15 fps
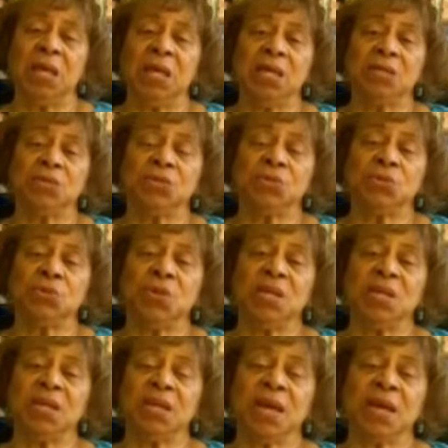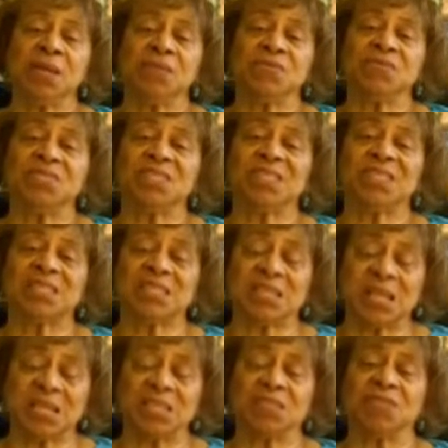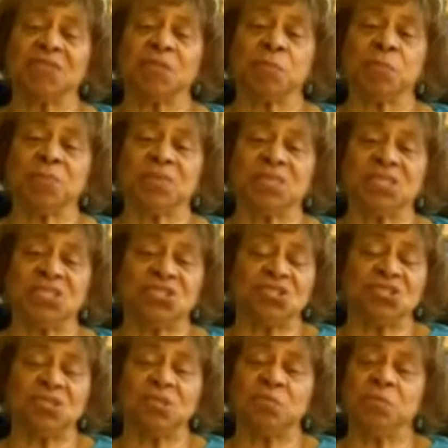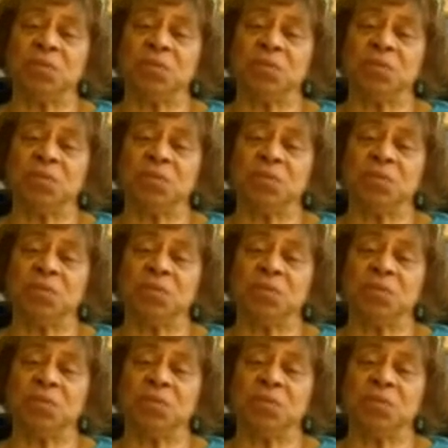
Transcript: into any kind of successful position,